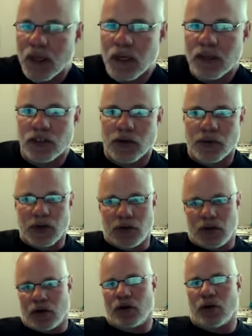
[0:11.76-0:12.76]
So
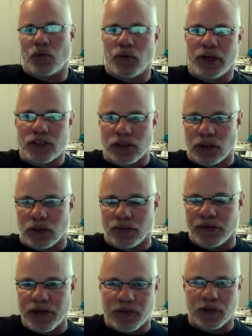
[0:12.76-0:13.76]
our original,
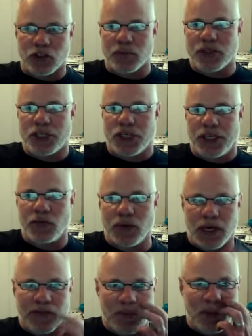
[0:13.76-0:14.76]
very first machine we
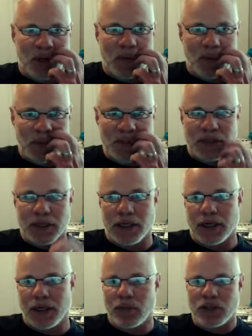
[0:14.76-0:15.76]
ever built was
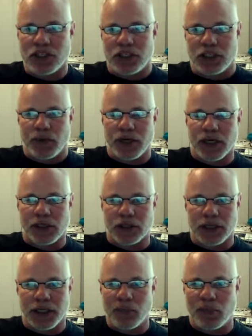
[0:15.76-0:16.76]
a machine we called
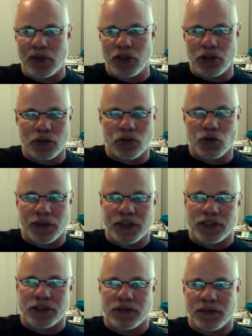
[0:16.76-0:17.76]
the MPU
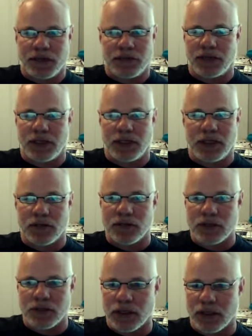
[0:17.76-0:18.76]
2650. It
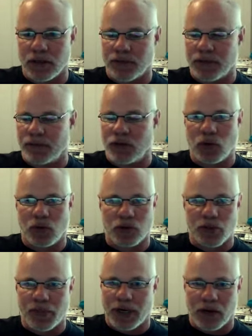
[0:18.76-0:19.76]
was a 50
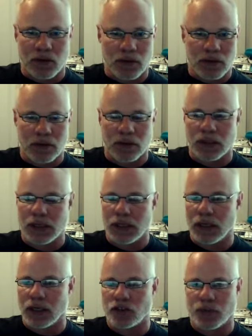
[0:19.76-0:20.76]
horsepower,
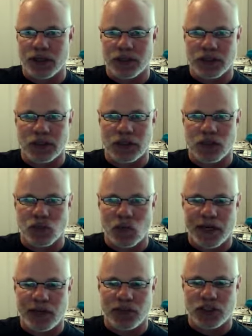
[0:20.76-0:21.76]
26-inch
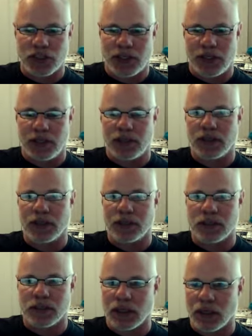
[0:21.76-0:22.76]
wide machine that
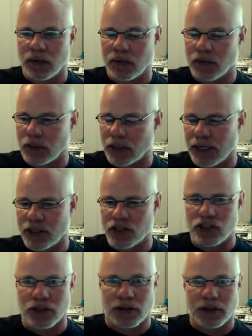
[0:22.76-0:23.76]
kind of
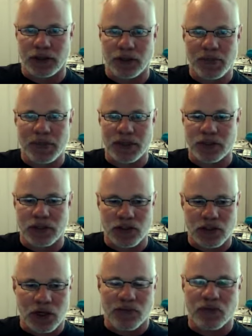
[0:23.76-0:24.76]
started the business
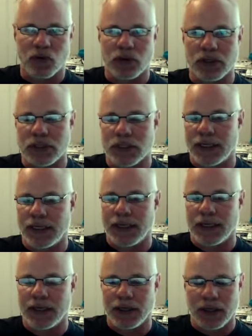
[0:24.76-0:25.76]
off for us. And